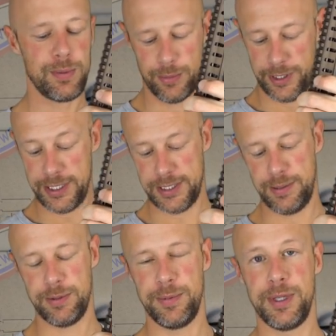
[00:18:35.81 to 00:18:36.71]
but these
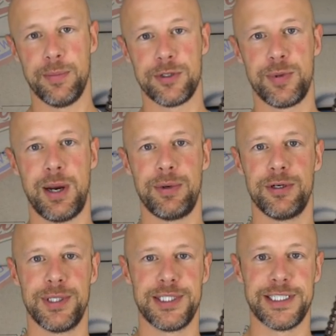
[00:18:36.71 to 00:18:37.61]
seem to be the most popular
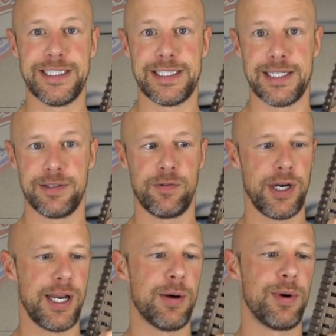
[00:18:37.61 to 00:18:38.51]
ones, at least as of
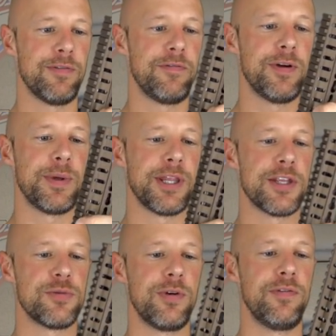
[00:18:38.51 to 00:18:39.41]
right now when I'm filming
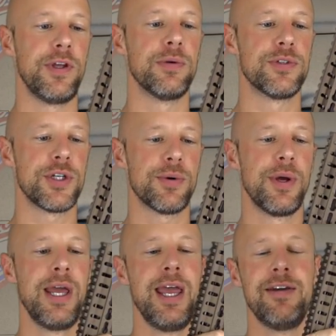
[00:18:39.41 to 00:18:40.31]
this review. So
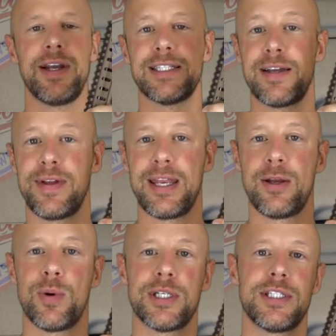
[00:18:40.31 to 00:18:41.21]
if you guys have any
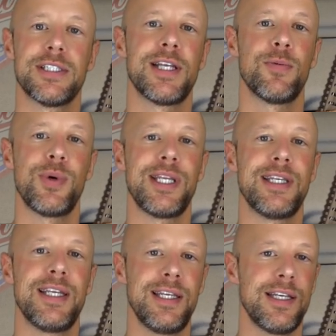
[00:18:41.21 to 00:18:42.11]
questions that we
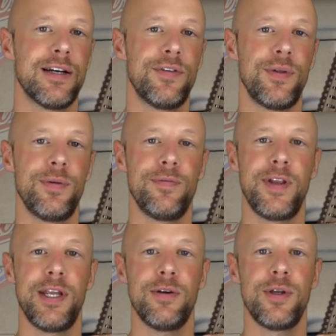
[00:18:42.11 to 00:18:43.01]
didn't cover in the
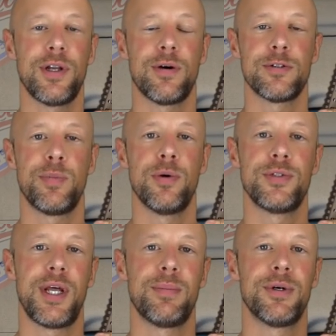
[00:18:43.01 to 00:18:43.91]
video, you can always
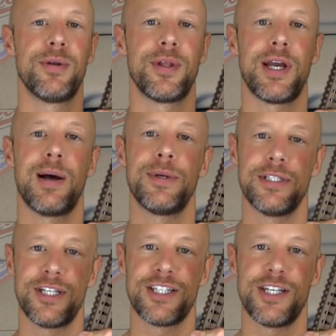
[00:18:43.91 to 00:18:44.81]
post down below in the comment
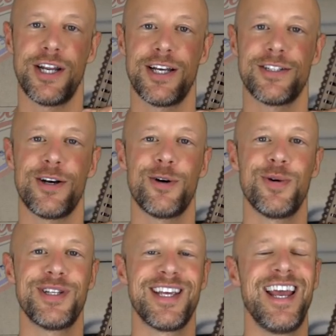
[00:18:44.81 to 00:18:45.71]
section. As
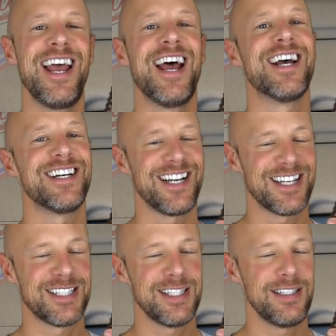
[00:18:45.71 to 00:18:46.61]
always, like
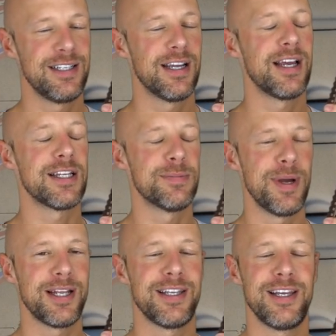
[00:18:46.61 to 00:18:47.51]
I said, I
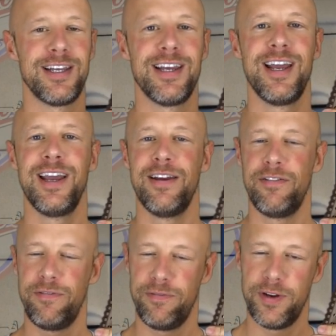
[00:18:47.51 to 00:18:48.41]
expect a
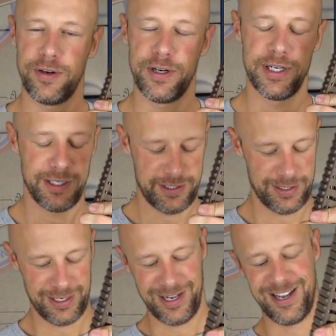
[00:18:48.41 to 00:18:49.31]

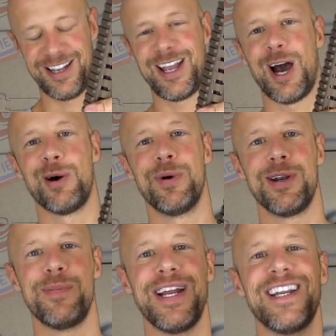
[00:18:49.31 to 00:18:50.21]
furious caliber
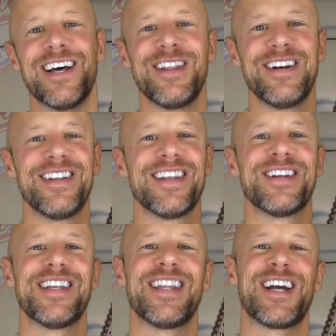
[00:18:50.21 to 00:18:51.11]
debate down there in
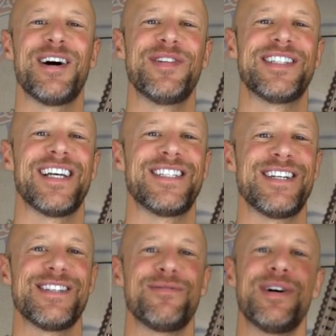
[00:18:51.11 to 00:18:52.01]
the comment section
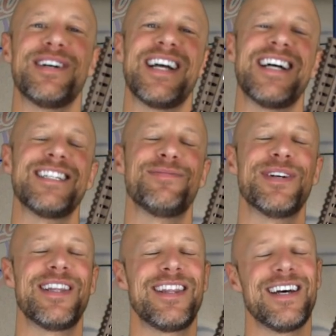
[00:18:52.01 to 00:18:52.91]
as well, guys,
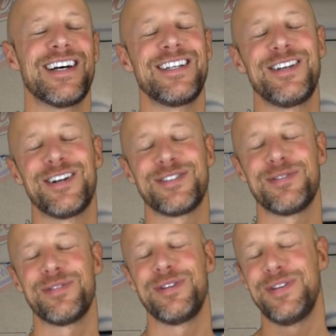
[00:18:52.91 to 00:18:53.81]
but you can
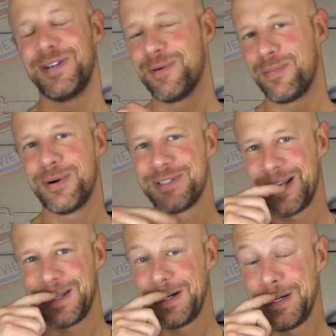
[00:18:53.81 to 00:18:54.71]
also, if you don't post
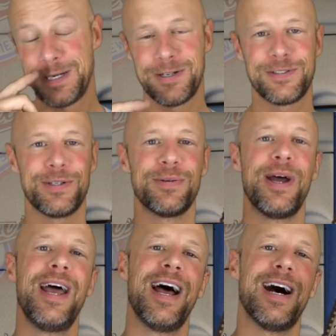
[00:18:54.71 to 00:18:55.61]
down there, you can also
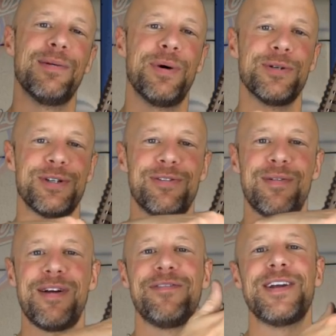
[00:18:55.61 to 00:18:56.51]
post over at
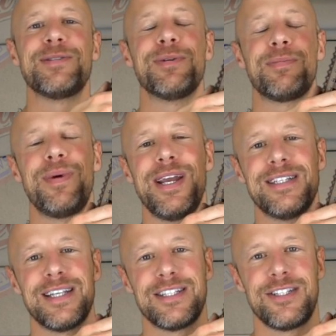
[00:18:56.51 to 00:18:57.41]
my Facebook
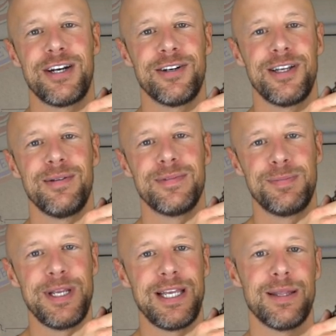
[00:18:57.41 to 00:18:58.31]
page. That's generally
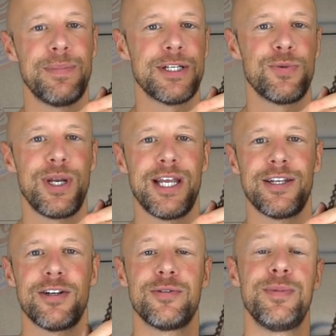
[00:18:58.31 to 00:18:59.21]
speaking the best way to get in
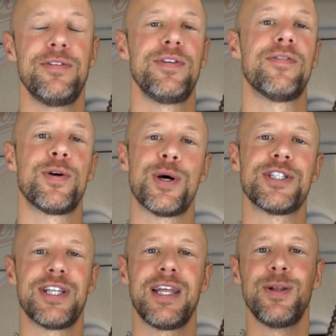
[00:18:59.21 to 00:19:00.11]
touch with me if you have a
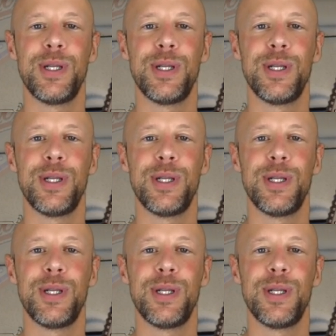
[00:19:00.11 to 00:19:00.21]
question that you